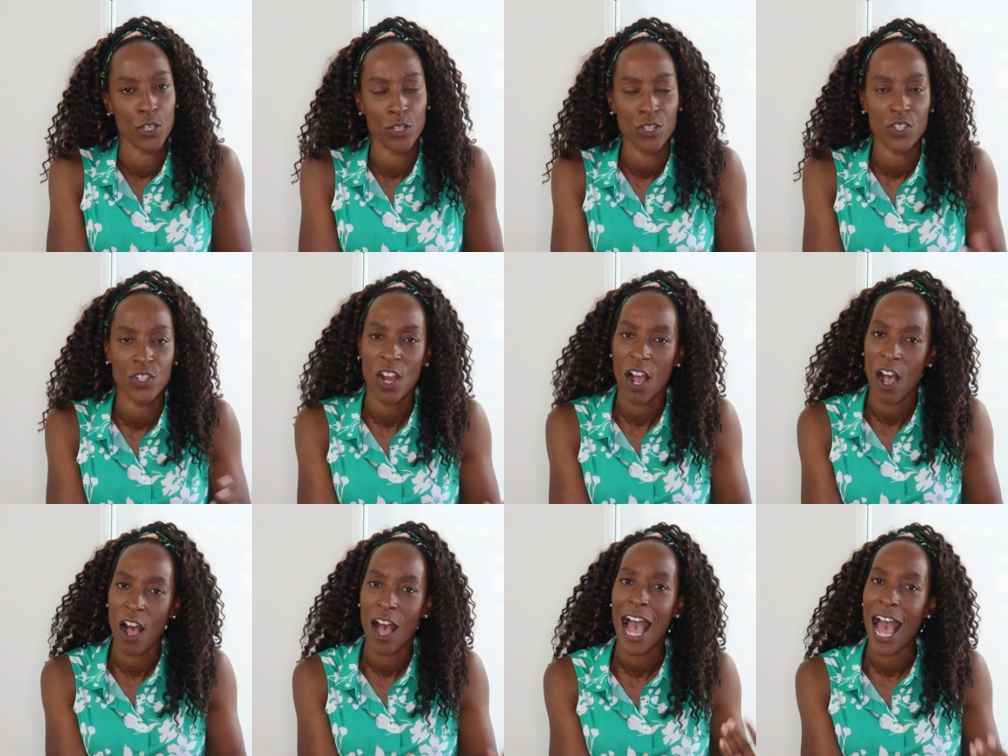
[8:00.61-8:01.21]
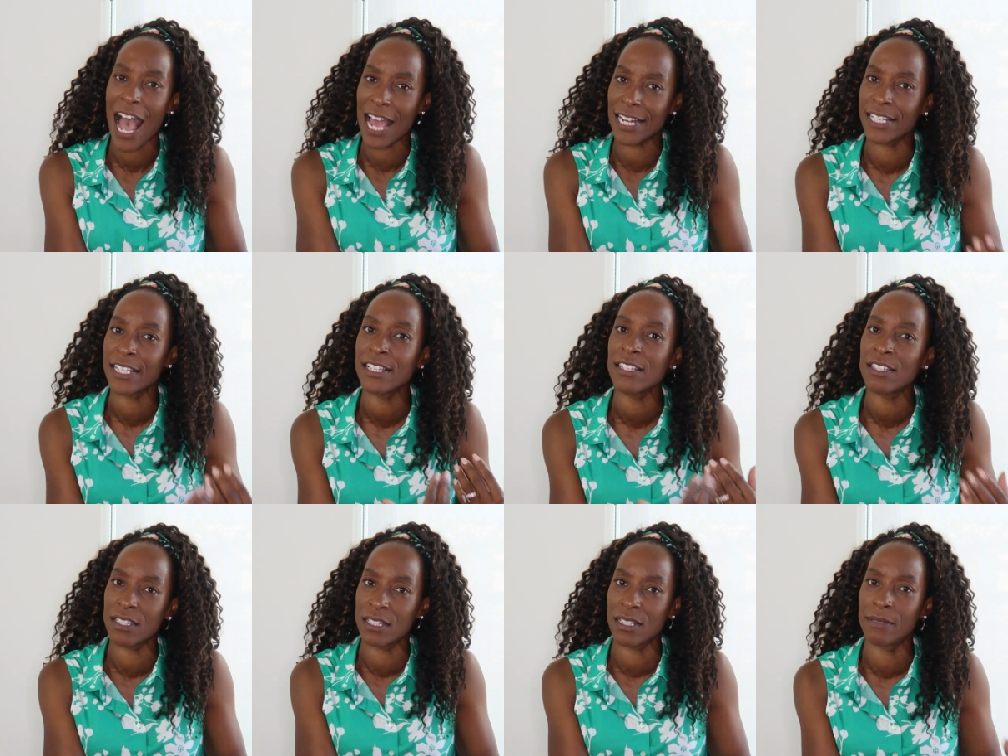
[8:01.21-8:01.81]
to start
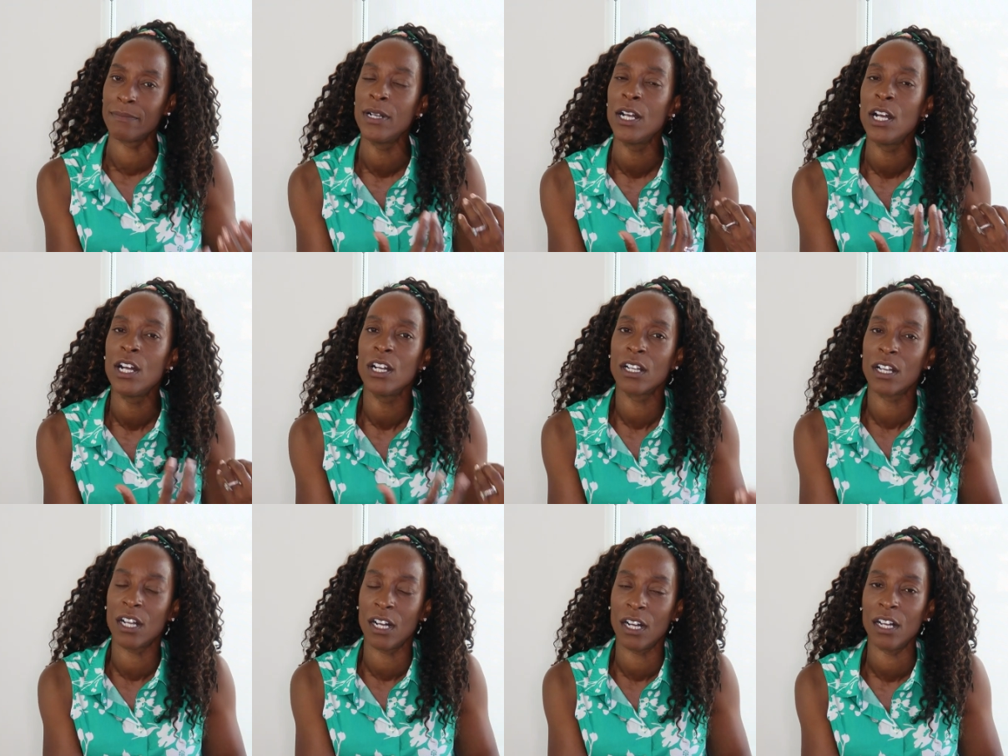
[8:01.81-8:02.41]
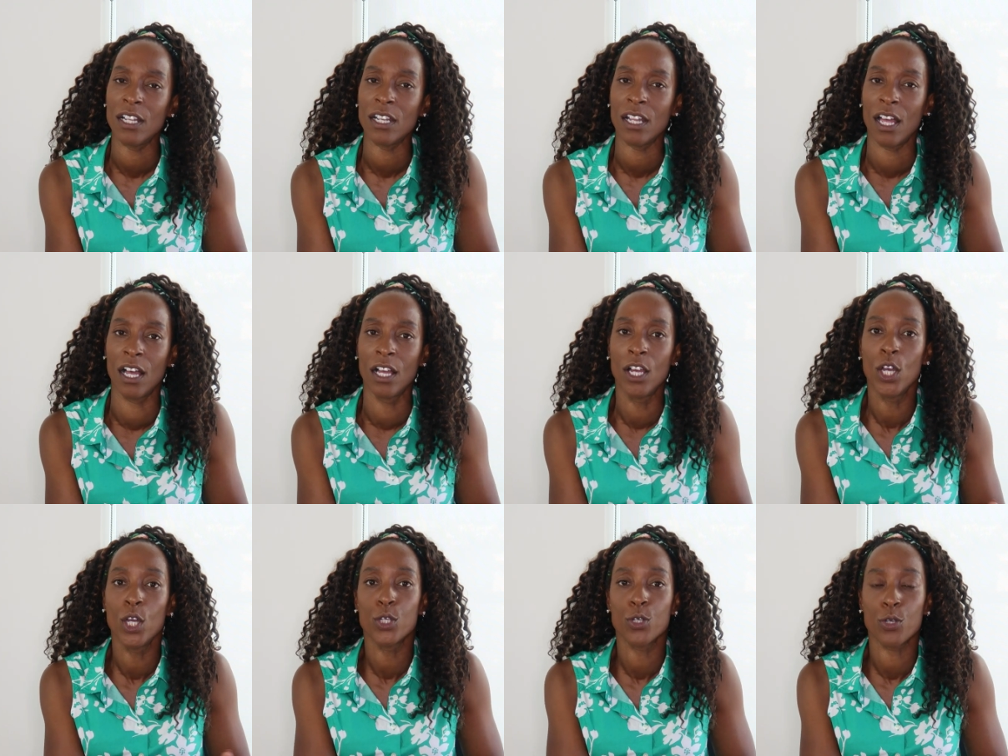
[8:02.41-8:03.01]
adding some
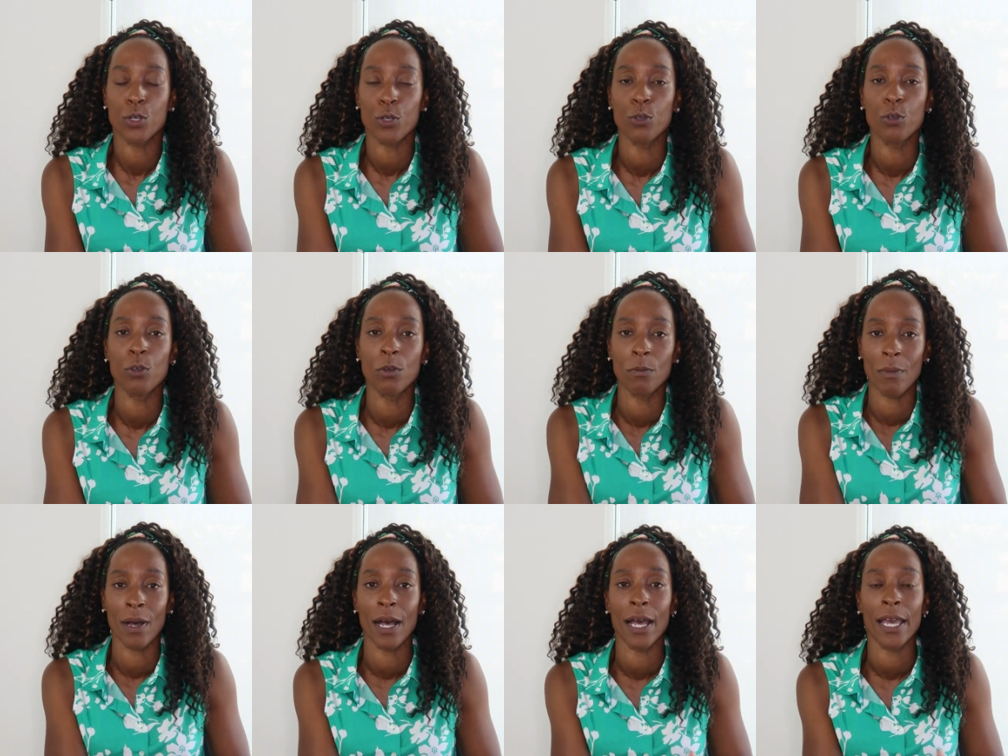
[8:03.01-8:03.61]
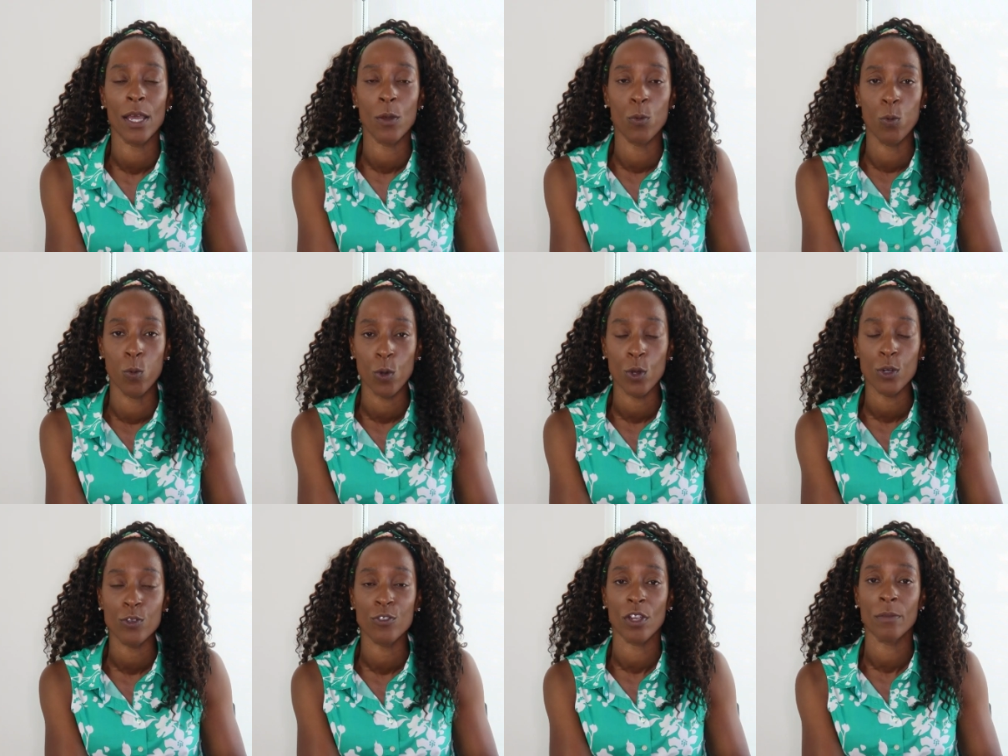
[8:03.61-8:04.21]
colour to my
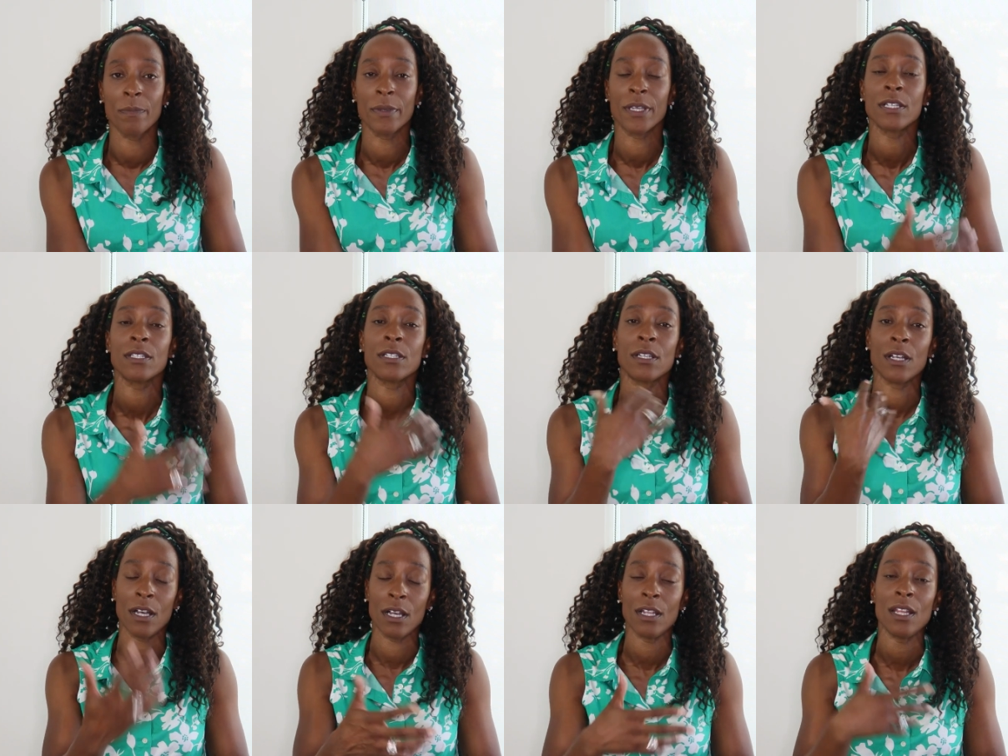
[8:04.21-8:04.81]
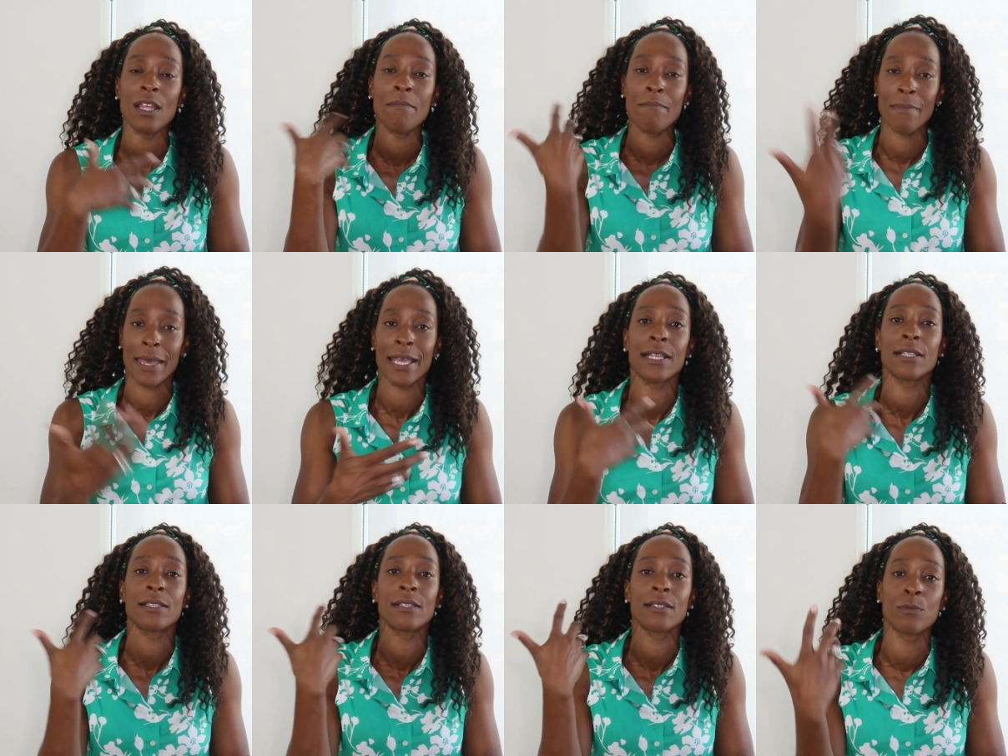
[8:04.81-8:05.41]
wardrobe because colour
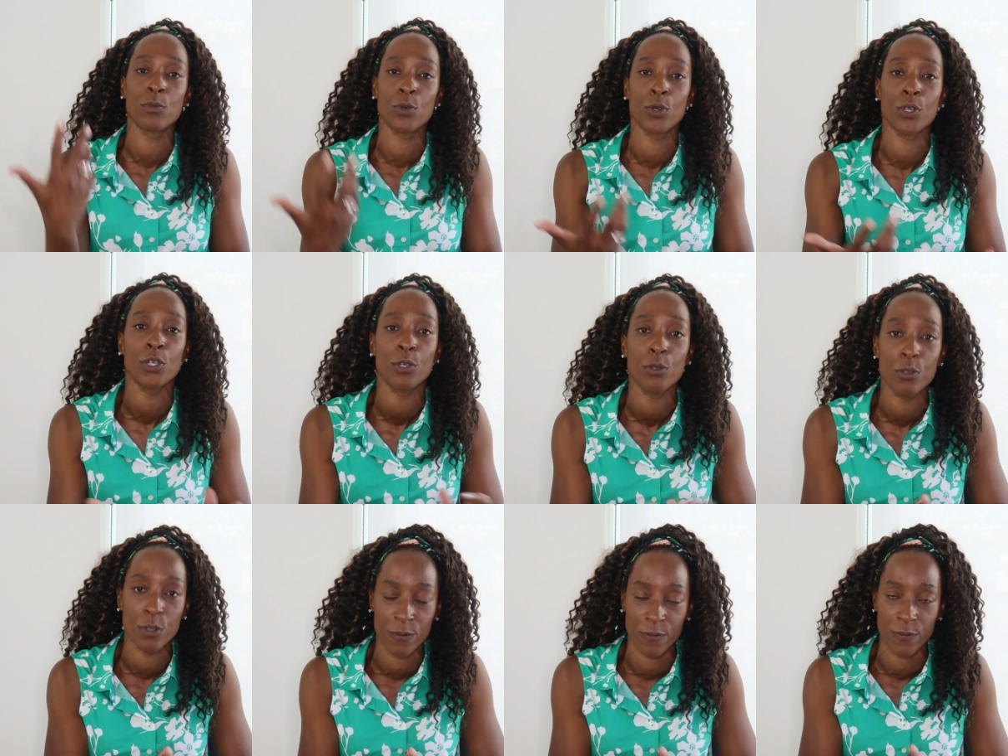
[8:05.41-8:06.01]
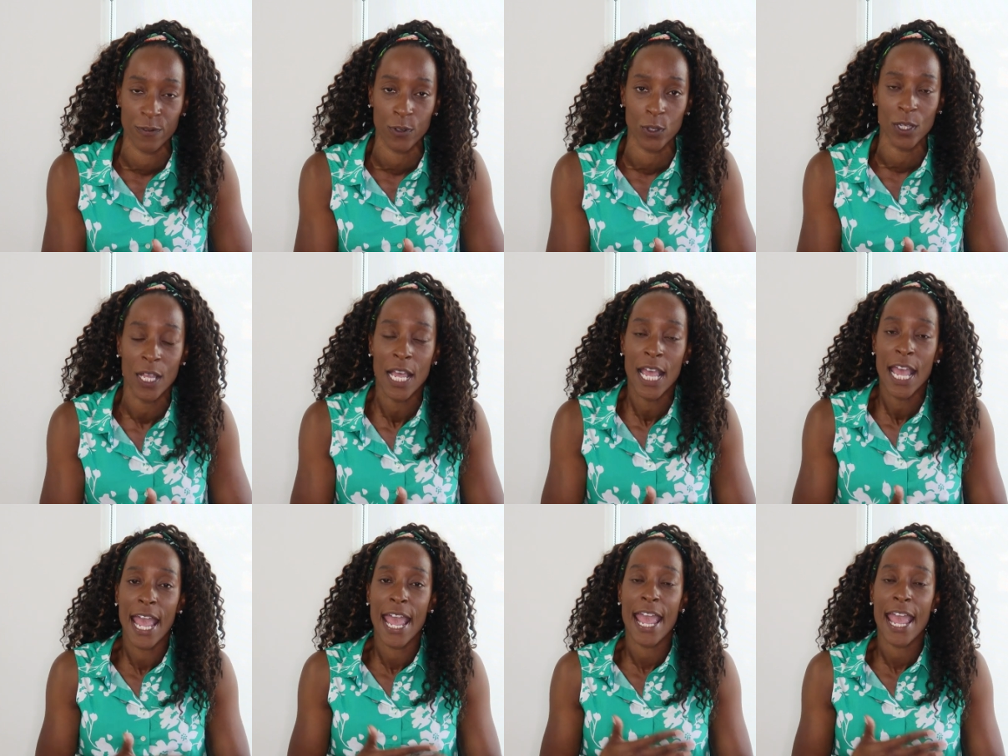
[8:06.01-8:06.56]
makes us more youthful,